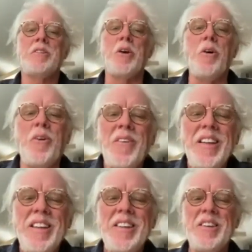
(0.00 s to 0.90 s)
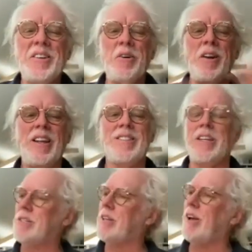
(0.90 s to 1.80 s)
so you know, it's
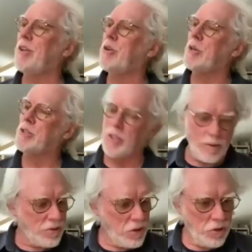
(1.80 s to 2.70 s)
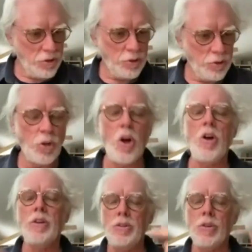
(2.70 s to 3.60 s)
it's all the question of you
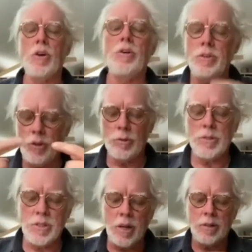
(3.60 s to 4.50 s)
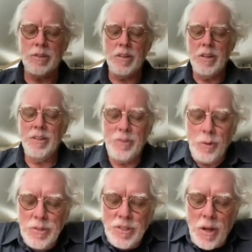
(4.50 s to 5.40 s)
learn, you learn, you don't start,
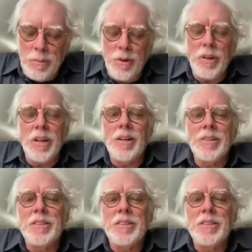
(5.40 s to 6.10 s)
don't stop learning all the